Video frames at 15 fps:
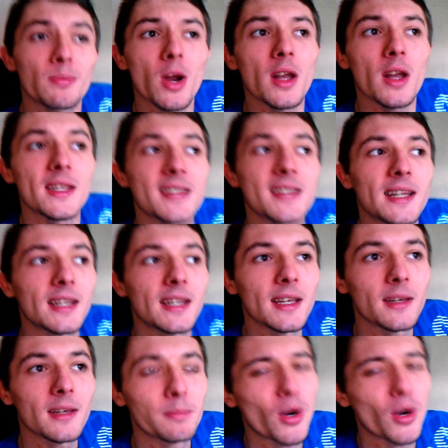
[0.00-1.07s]
Probably
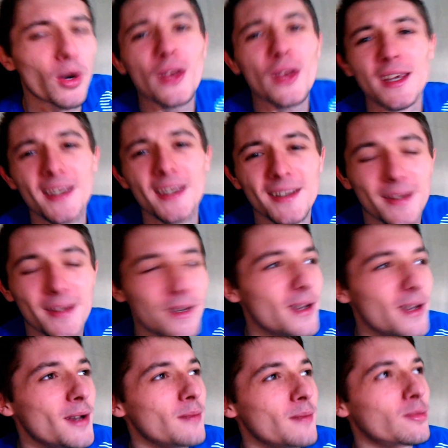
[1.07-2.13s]
Sunday. Probably.
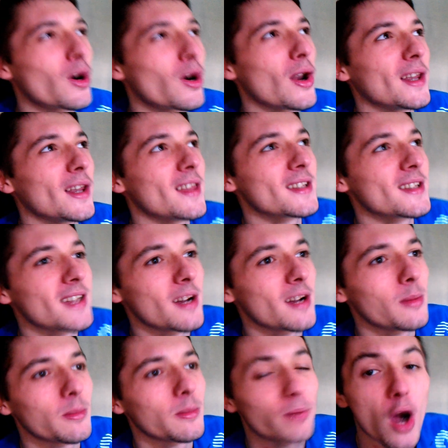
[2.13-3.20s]
Probably, that's
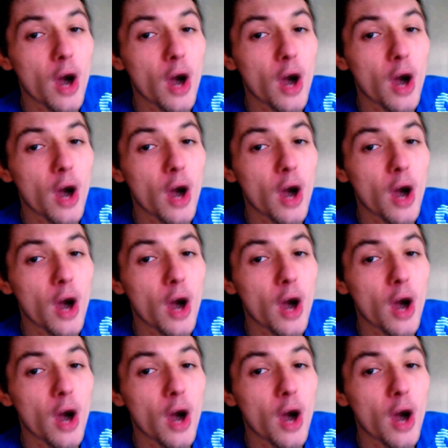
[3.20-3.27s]
terrible.